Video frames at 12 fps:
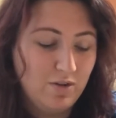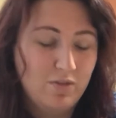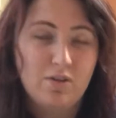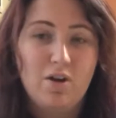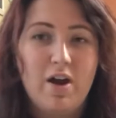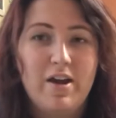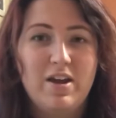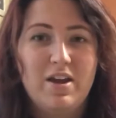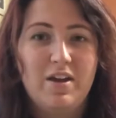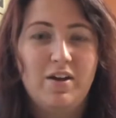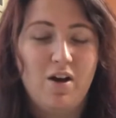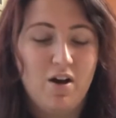if you're
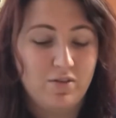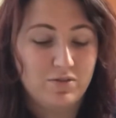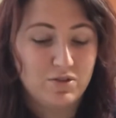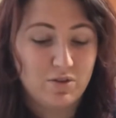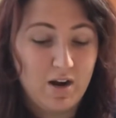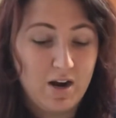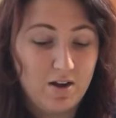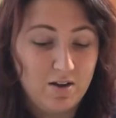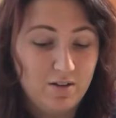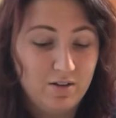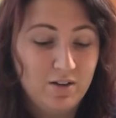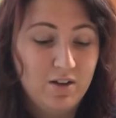hiking off
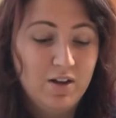trail,